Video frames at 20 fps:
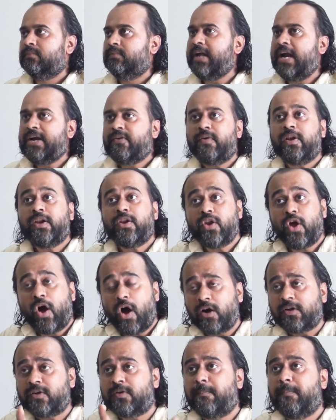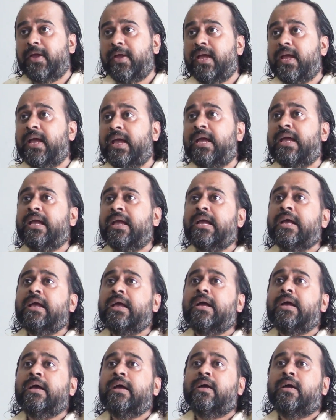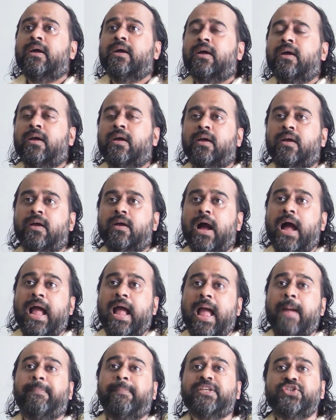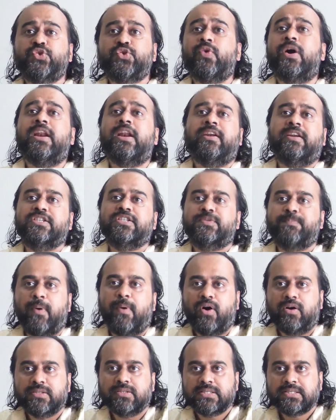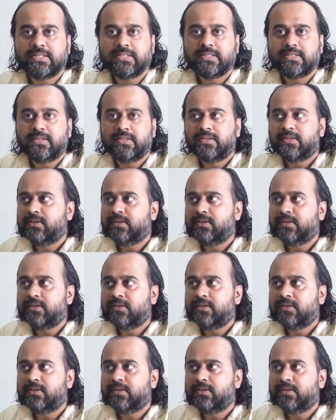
That will not be a habitual response.